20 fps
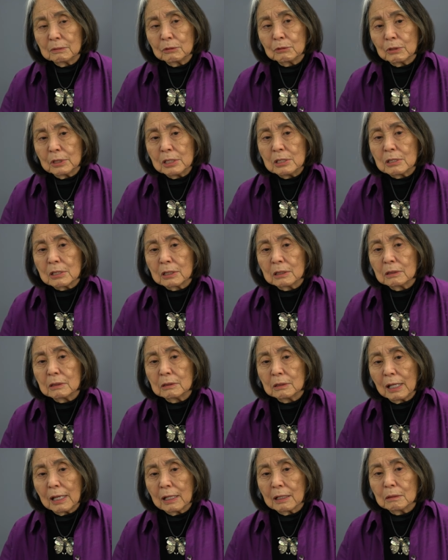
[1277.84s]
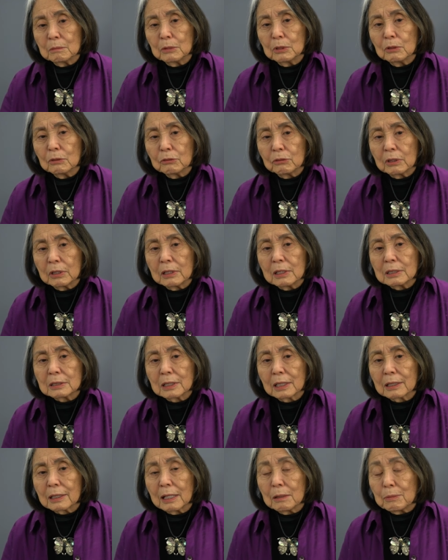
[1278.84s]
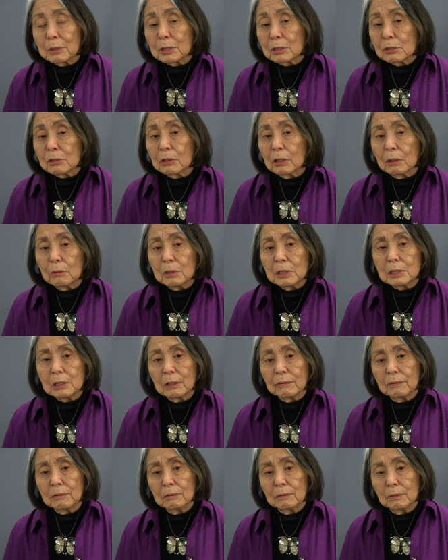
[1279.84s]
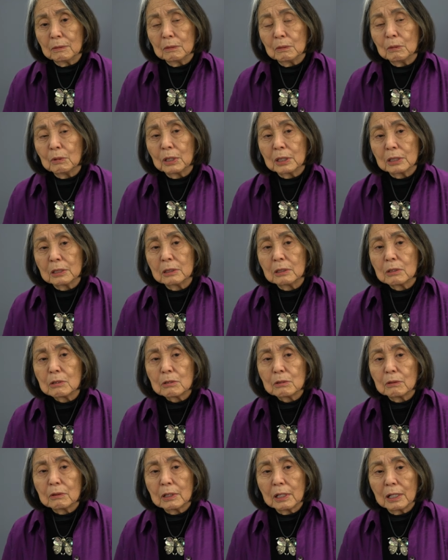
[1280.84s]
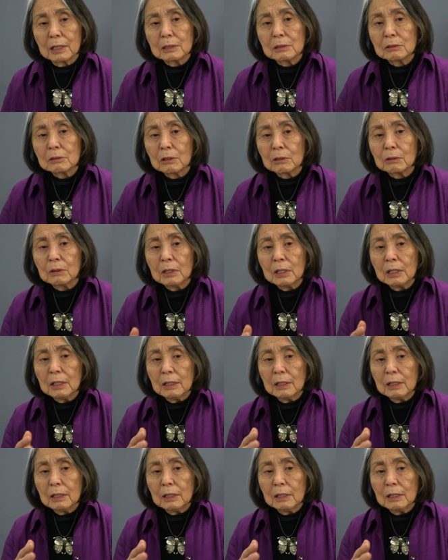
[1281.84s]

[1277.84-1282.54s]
trees and animals and things like that because you always have wanted to do that so